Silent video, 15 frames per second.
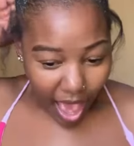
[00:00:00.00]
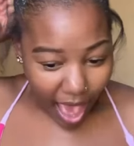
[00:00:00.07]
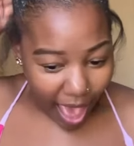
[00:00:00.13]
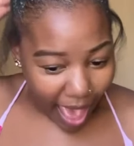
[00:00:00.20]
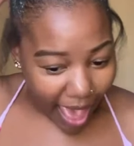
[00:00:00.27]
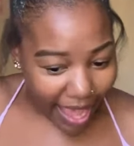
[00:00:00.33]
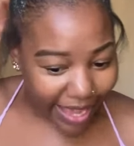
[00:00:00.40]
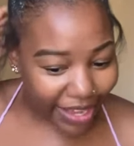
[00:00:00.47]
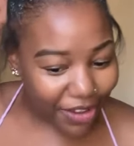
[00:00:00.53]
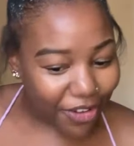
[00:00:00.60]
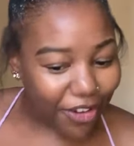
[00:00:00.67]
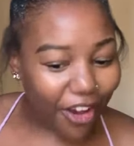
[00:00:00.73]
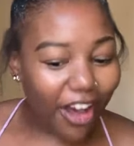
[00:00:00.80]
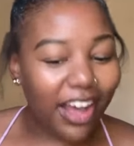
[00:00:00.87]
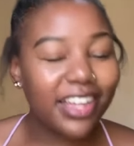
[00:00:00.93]
I
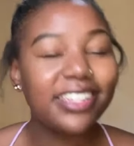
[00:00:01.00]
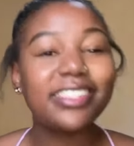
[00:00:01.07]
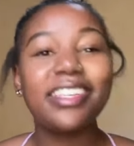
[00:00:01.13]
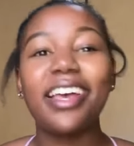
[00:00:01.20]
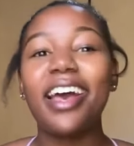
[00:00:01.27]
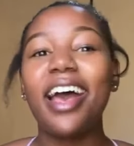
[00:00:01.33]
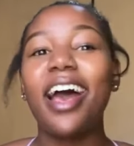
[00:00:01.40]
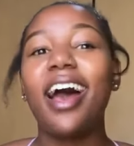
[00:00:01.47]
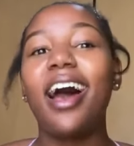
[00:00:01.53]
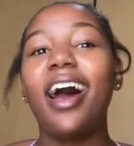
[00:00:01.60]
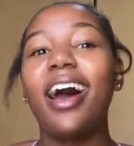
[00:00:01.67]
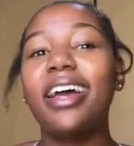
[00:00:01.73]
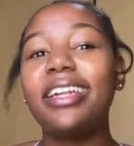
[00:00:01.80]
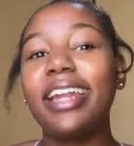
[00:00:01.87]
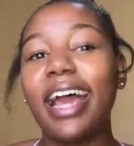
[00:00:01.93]
got
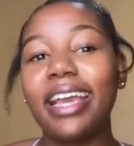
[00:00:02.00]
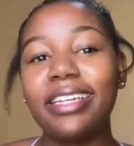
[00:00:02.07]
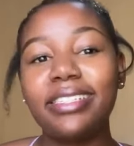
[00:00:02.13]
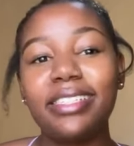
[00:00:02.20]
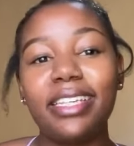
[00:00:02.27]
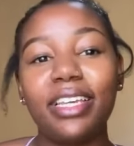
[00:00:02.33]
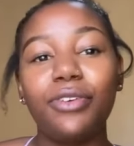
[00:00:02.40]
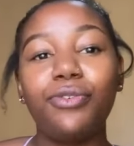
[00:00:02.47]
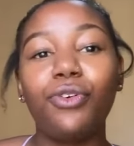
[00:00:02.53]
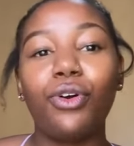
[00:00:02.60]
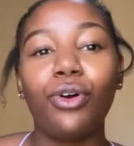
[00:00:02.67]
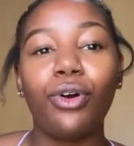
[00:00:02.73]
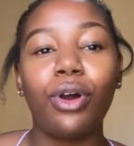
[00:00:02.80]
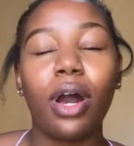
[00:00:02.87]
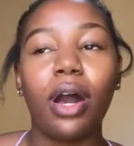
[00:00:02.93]
a 90
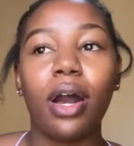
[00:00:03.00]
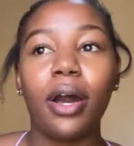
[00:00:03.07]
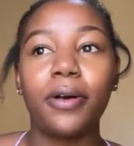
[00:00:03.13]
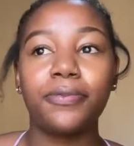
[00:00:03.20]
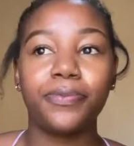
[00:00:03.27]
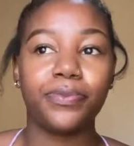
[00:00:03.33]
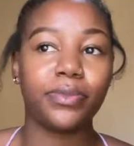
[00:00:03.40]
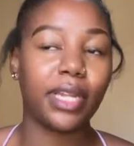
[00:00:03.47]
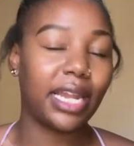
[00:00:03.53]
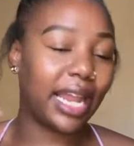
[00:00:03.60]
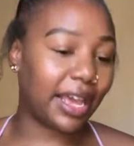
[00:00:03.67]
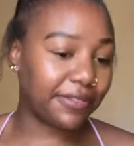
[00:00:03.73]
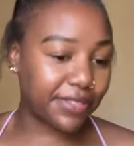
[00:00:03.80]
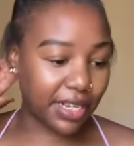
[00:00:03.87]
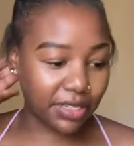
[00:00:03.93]
for
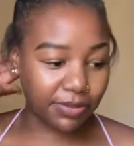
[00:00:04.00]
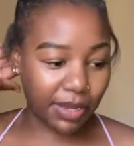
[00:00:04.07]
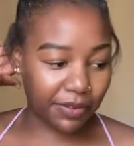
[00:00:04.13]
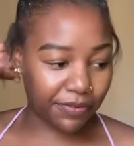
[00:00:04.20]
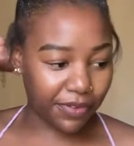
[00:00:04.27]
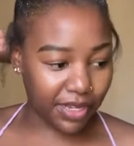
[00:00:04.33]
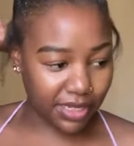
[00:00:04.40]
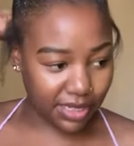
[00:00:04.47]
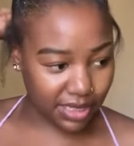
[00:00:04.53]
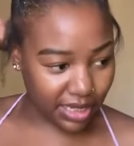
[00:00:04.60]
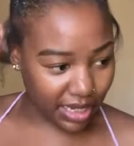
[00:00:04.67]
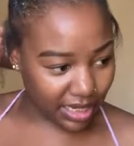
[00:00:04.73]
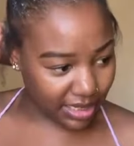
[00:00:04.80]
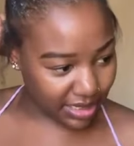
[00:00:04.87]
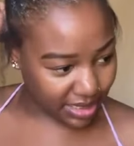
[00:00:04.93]
life science, my first
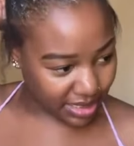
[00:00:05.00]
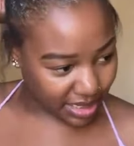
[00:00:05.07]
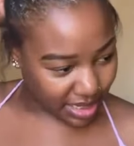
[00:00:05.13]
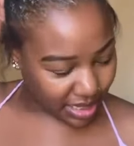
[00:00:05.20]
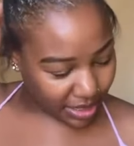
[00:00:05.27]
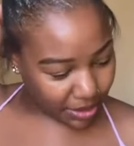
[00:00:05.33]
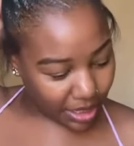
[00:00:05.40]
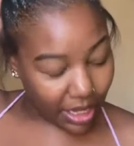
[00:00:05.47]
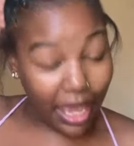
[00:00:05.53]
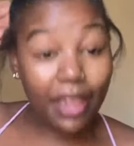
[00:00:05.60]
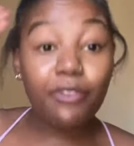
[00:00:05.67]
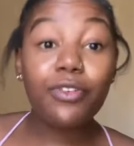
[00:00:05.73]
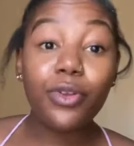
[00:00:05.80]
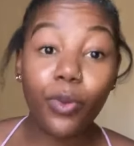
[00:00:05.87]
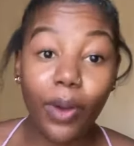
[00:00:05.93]
test.
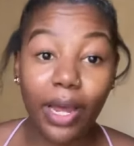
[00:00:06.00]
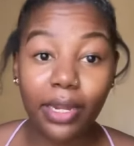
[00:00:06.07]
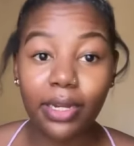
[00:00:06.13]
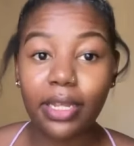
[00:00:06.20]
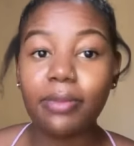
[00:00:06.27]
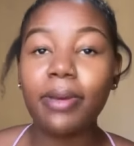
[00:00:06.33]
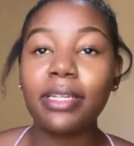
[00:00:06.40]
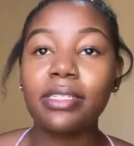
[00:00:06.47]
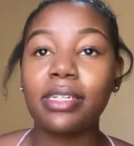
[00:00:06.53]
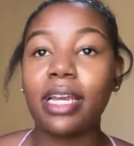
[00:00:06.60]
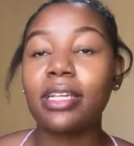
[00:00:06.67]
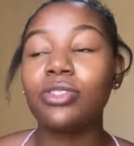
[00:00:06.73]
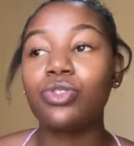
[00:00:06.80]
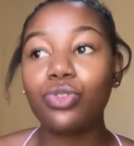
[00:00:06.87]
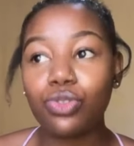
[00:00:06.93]
Everyone, imagine
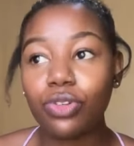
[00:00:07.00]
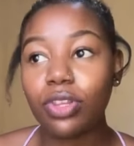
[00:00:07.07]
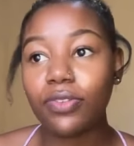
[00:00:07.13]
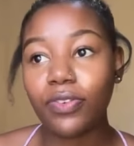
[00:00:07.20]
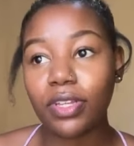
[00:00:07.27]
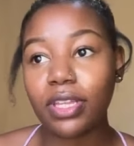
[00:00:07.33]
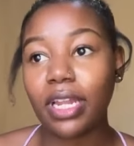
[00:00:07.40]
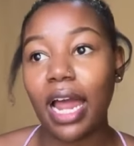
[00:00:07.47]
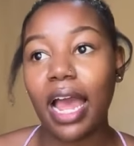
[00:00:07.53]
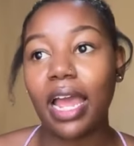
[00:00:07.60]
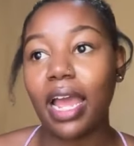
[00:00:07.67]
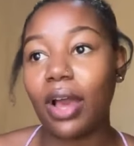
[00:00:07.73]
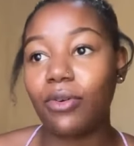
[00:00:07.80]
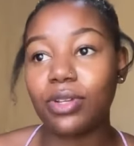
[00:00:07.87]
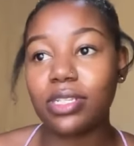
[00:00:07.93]
guys, to show the fact that
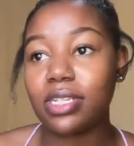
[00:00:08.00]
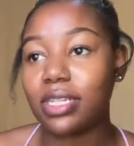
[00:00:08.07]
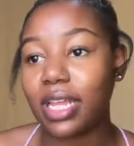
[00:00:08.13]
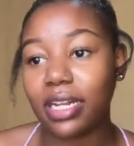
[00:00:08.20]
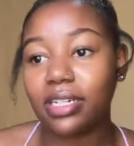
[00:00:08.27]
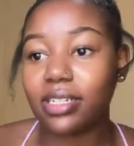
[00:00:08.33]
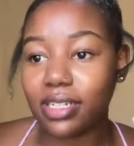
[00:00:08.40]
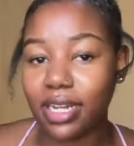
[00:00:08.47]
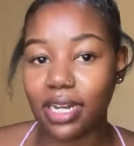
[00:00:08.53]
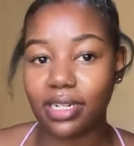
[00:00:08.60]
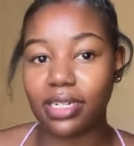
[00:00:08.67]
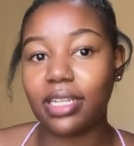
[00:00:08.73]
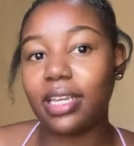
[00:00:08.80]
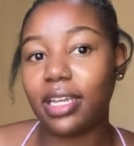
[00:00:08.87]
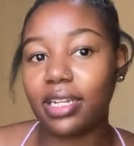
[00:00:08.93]
I wasn't
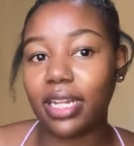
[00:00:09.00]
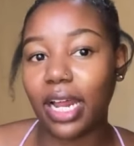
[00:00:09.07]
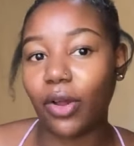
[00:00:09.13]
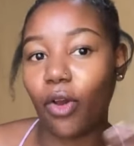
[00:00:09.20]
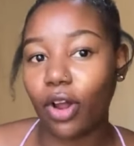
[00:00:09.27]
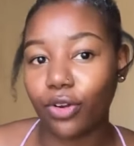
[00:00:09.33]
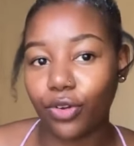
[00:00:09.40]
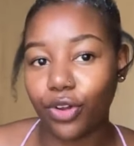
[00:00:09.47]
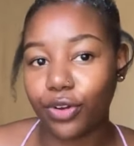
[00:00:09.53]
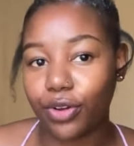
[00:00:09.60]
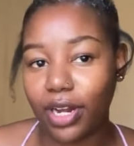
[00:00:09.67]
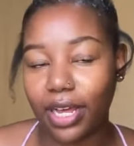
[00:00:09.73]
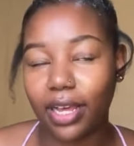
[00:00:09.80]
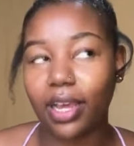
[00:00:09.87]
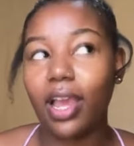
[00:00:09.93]
that kid that got good,
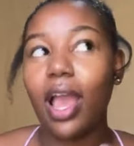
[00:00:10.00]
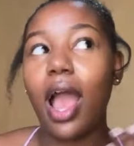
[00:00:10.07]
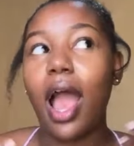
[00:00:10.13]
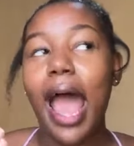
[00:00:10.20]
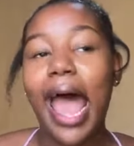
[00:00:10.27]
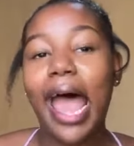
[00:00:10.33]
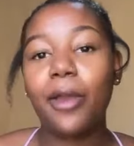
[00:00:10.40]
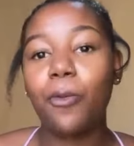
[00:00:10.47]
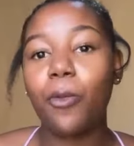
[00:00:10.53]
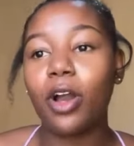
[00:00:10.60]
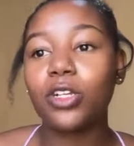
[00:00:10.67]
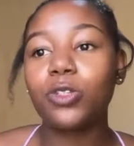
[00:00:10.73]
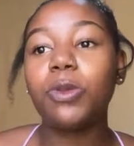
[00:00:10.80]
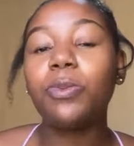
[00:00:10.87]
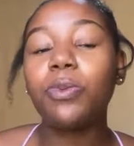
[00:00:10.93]
like high
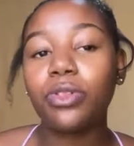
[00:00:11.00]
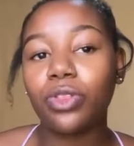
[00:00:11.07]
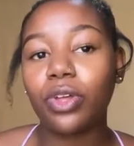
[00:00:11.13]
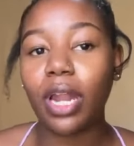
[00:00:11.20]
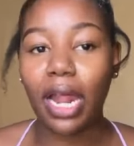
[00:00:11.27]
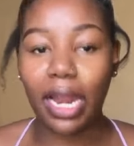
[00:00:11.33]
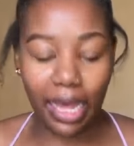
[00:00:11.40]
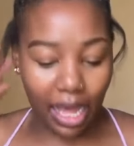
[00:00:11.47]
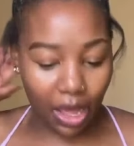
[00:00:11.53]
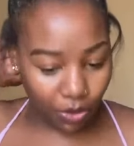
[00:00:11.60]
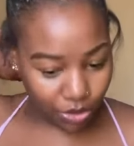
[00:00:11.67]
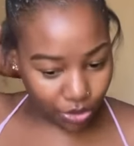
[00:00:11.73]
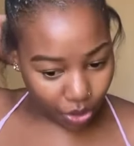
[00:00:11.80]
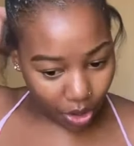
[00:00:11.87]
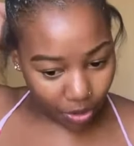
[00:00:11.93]
marks. People thought I
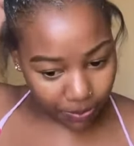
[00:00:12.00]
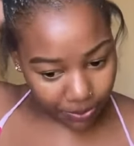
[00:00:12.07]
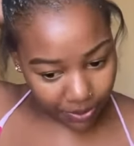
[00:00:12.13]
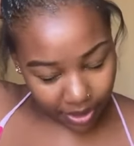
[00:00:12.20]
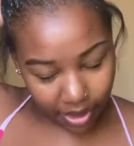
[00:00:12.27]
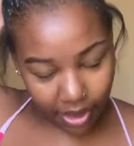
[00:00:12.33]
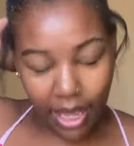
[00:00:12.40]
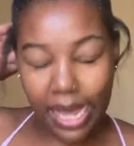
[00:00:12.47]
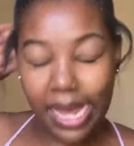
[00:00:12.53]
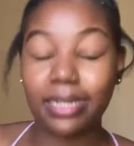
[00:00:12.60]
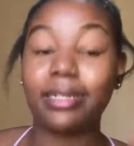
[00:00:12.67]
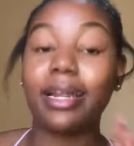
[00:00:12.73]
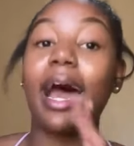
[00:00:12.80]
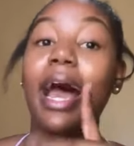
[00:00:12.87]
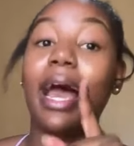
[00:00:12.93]
was copying, and
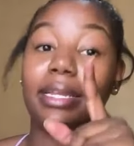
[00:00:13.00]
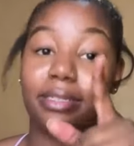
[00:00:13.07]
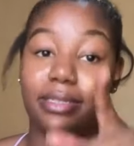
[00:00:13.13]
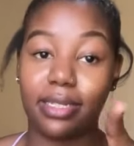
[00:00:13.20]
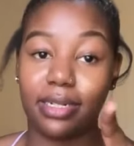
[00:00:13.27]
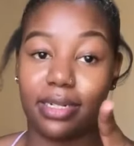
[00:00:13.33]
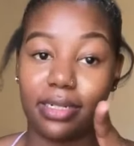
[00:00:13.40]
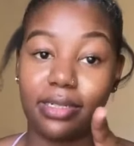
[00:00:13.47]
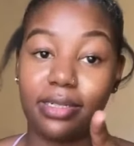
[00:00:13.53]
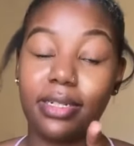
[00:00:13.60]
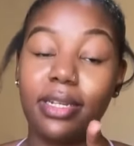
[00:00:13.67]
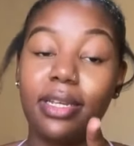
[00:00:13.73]
I didn't.